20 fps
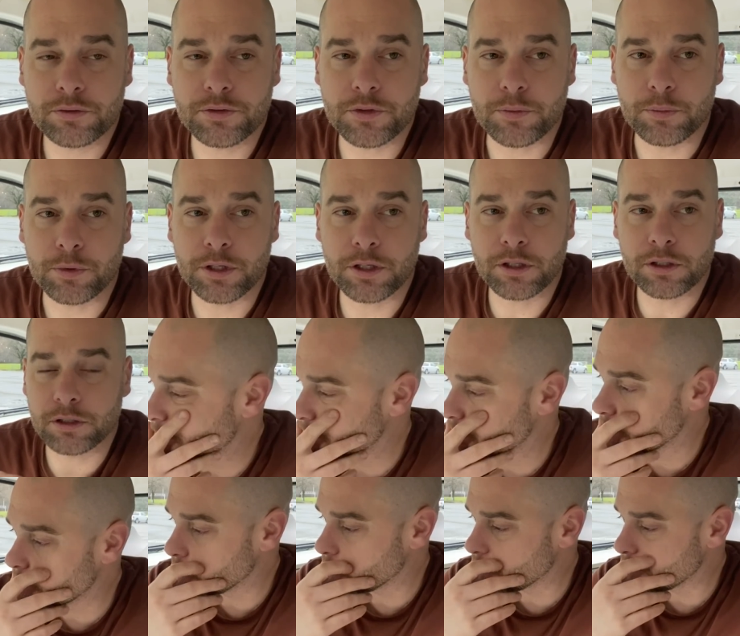real
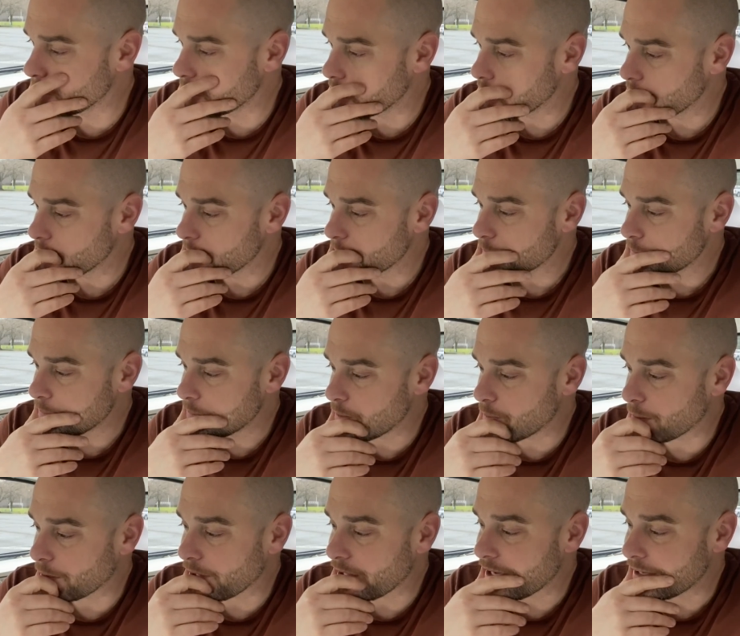
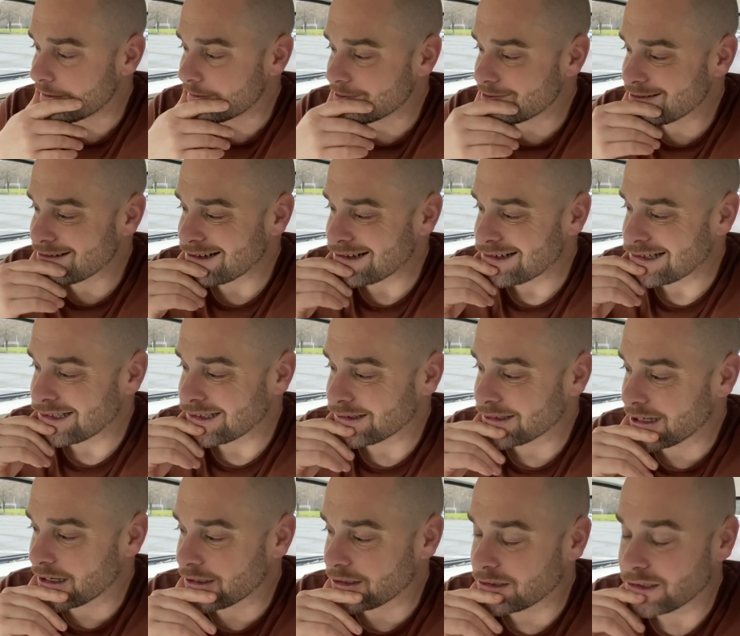people that are
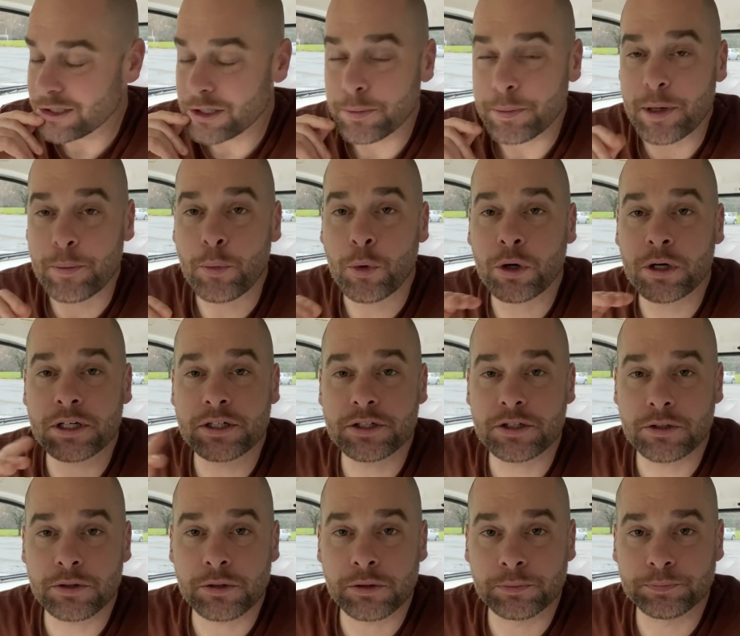a little bit more
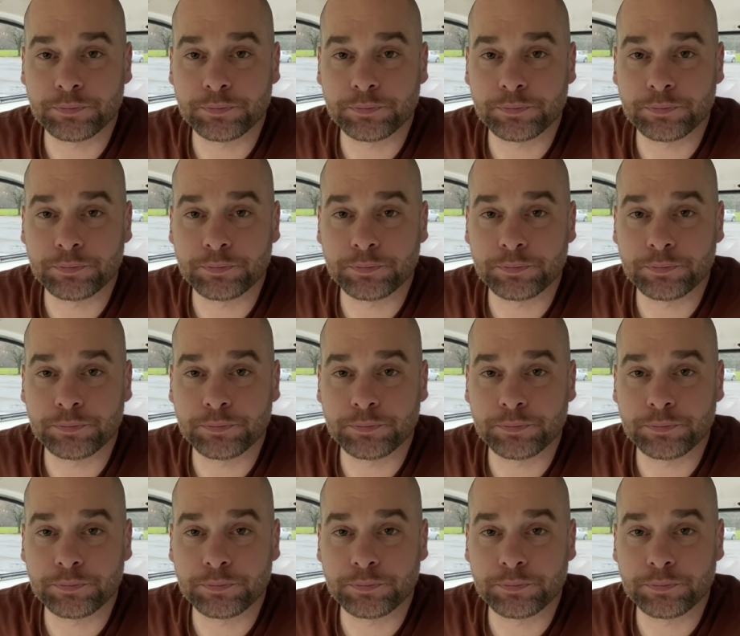into,